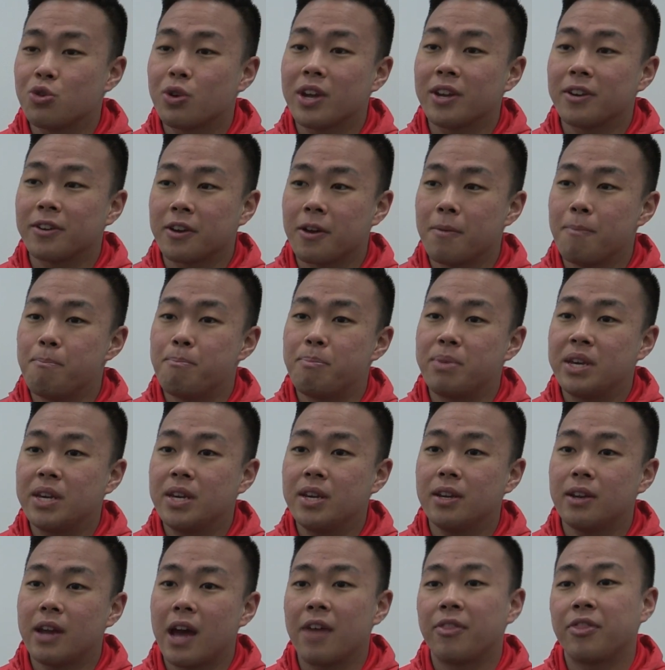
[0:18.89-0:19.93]
You can
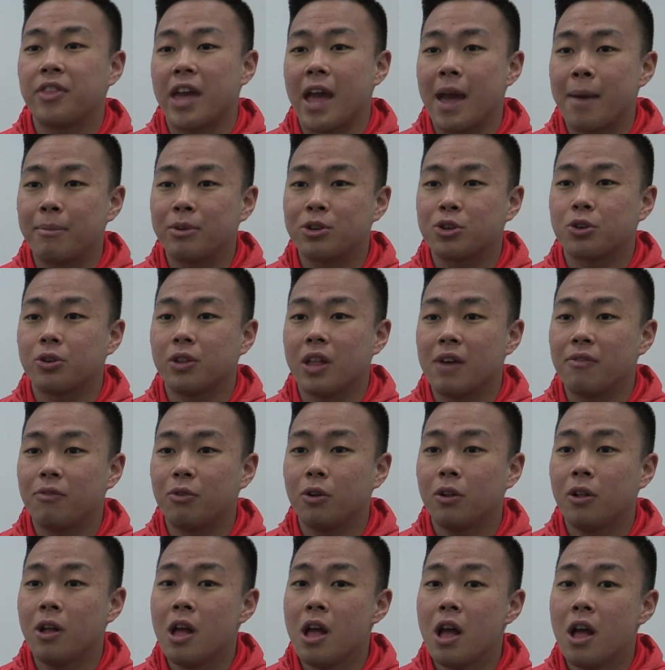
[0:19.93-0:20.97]
compete at the amateur
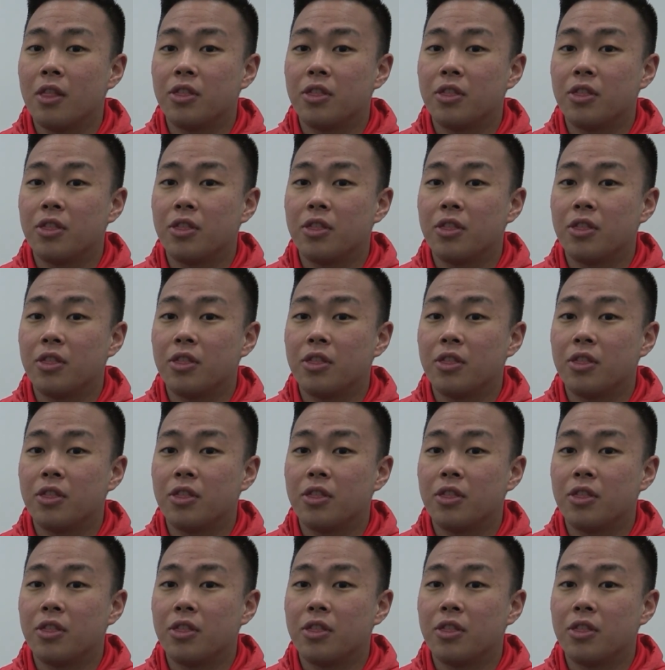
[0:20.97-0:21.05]
level.